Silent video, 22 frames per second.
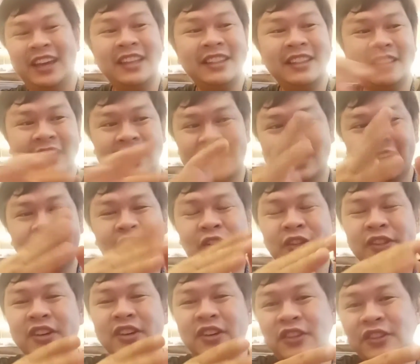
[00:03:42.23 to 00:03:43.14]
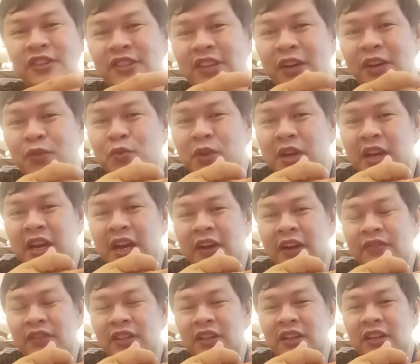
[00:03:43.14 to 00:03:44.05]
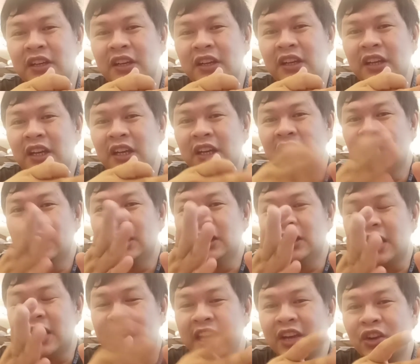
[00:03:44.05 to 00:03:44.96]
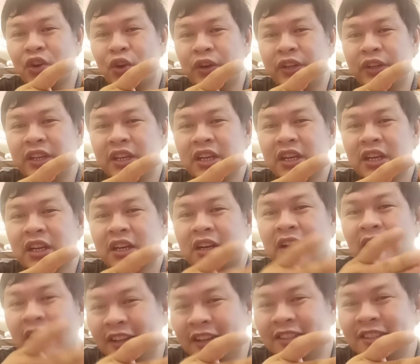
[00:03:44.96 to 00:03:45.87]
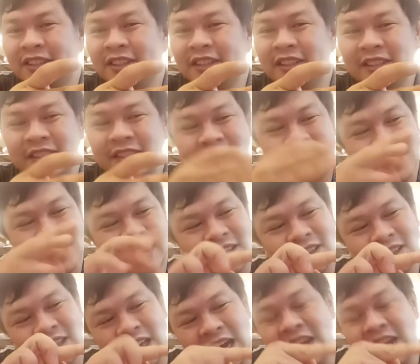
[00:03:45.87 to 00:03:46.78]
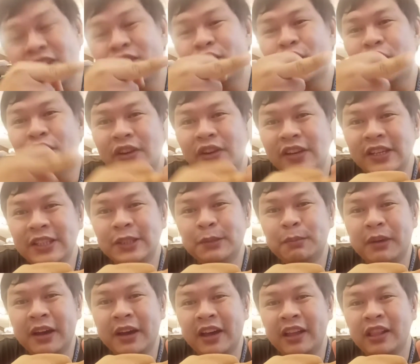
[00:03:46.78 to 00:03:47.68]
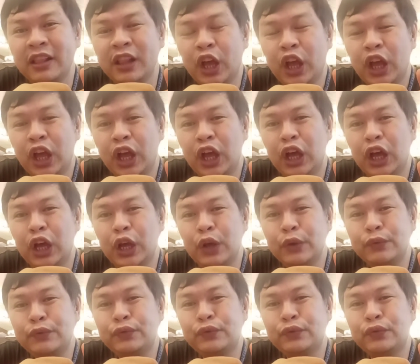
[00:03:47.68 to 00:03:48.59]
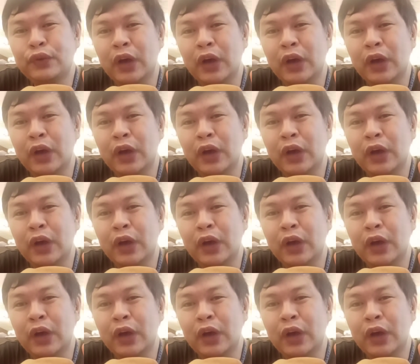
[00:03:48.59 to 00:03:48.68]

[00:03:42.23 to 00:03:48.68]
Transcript: And on the other side, we have the iconic countenance, that iconic smile of